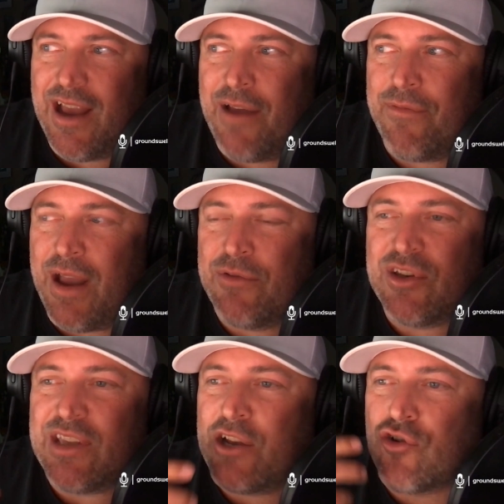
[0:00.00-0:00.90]
I
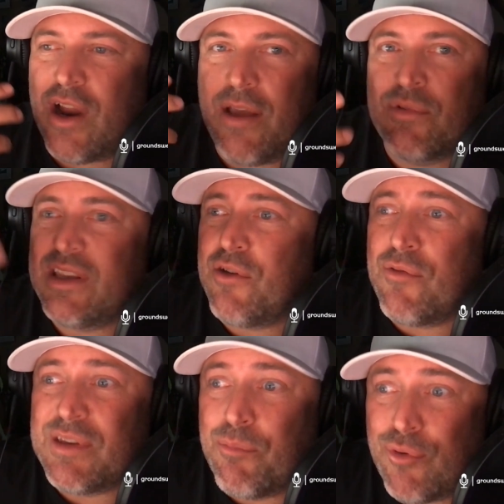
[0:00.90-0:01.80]
tried. It
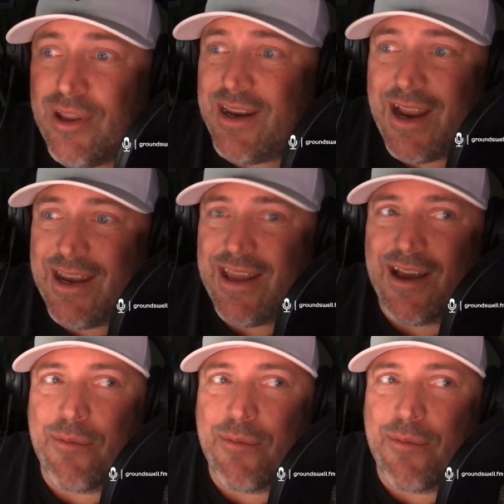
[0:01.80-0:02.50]
was a brilliant idea,